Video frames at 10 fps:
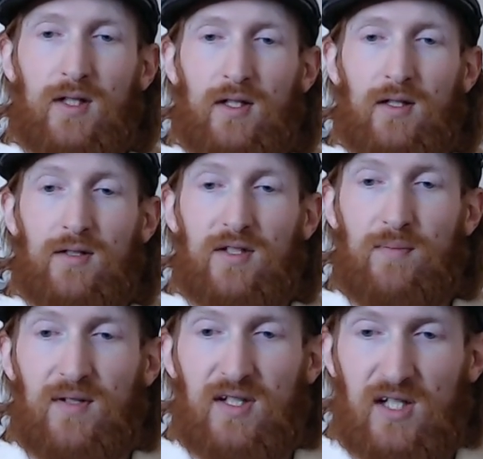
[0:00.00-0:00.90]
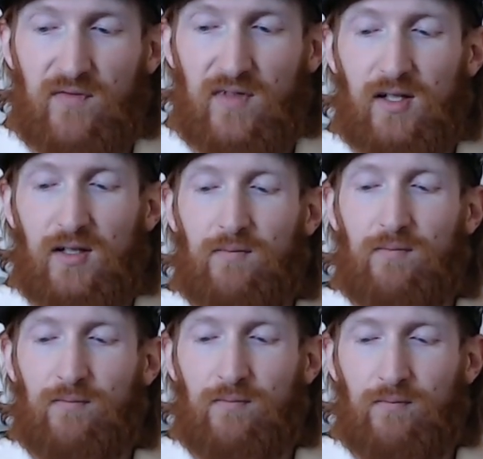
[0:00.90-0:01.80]
specific
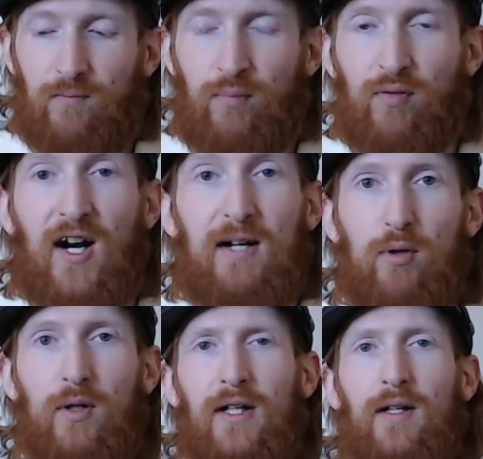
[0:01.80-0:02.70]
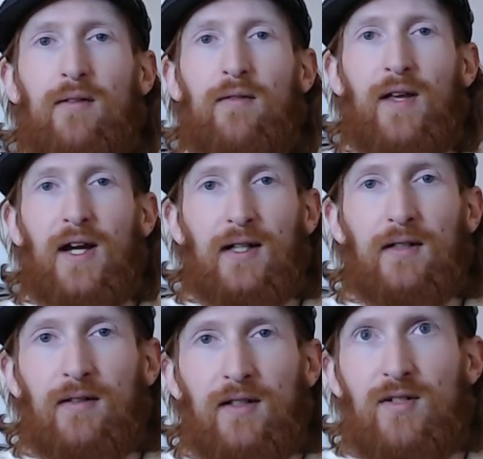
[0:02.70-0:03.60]
bribery thing.
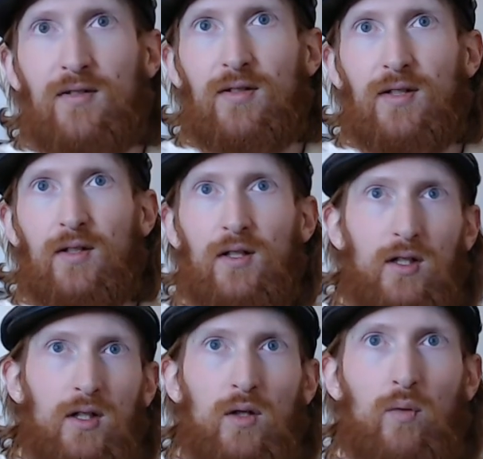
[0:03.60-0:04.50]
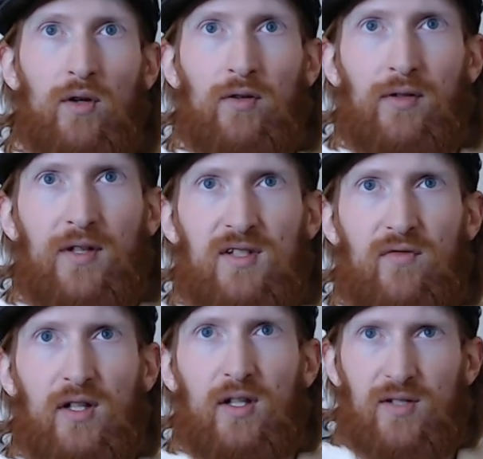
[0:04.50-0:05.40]
It's one of the reasons the
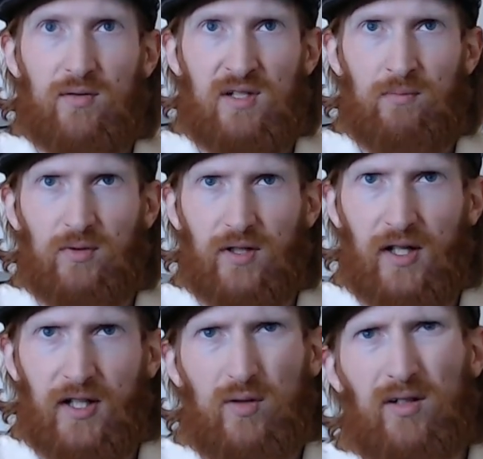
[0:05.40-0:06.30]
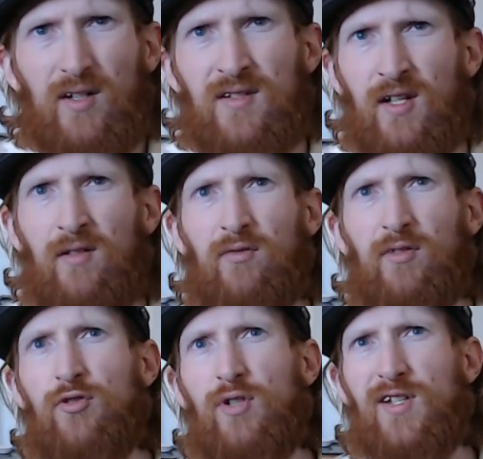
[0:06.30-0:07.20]
video is so simple today. It's one of the reasons I don't really
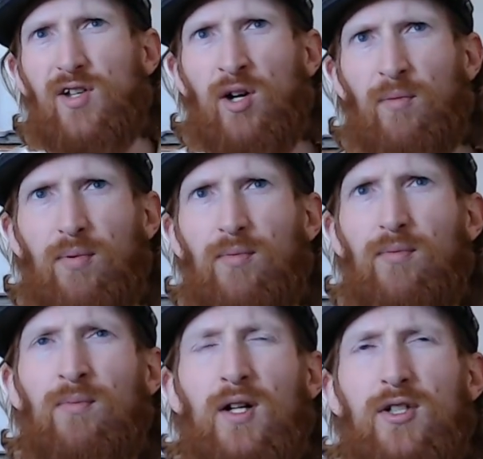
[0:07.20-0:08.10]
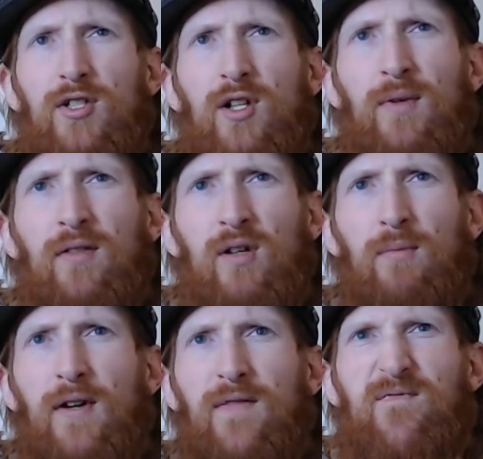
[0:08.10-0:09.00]
dress up much. I mean, I've got
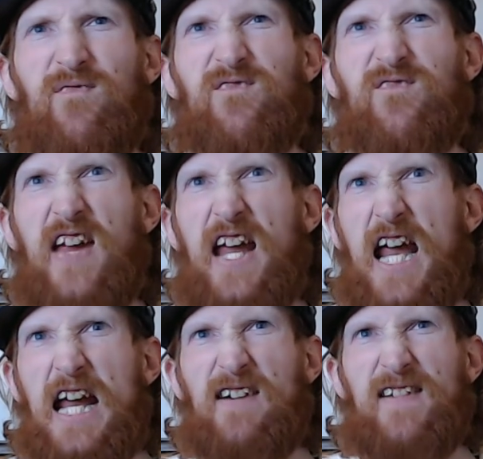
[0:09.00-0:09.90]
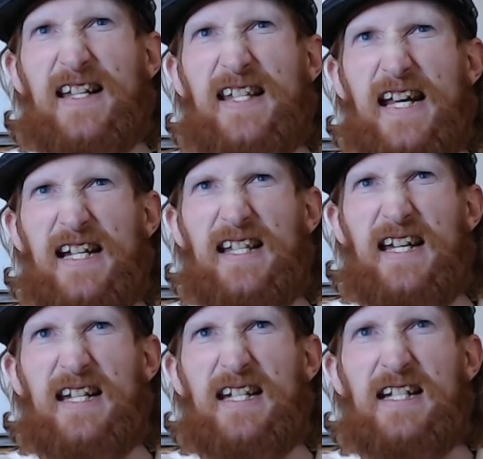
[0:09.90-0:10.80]
my very
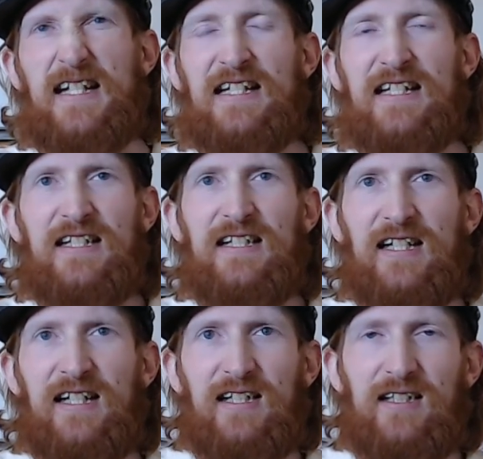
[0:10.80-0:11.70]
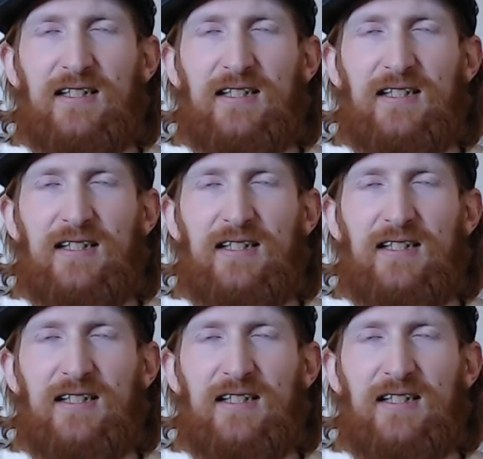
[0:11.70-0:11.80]
sexy uh,